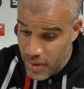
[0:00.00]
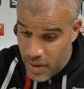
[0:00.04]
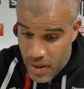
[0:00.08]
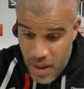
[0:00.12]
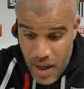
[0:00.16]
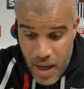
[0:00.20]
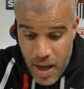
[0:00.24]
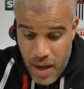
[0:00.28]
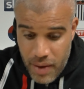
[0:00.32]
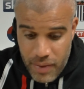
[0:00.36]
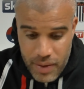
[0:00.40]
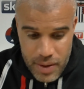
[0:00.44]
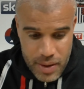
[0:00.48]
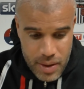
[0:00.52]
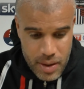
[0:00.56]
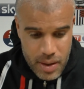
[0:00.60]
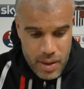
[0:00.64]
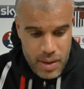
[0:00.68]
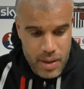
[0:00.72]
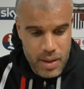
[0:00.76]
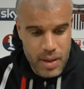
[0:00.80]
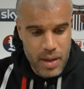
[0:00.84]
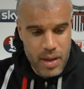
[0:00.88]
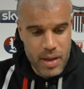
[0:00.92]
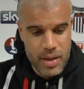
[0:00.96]
Yeah,
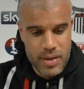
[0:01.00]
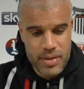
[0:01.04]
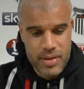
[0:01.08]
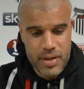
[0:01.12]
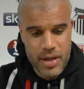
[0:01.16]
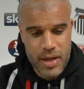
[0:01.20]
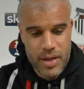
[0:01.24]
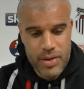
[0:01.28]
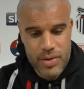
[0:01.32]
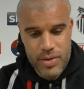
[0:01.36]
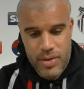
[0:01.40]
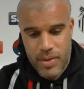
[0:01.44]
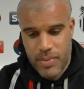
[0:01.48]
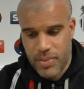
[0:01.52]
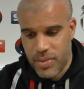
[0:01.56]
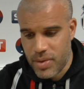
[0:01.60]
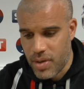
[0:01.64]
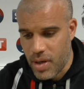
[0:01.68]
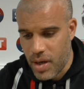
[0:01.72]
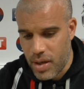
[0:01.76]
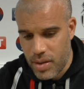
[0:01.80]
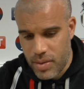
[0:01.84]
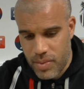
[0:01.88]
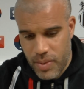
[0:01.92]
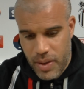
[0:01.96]
and like I said,
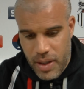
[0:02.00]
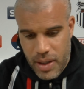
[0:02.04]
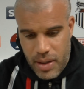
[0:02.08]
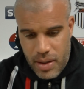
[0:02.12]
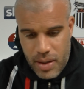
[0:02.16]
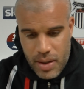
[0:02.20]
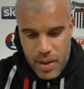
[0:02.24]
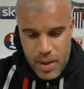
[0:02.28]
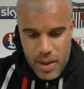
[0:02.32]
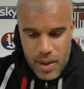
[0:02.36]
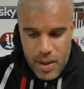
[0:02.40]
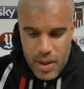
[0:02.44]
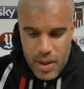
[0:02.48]
sometimes when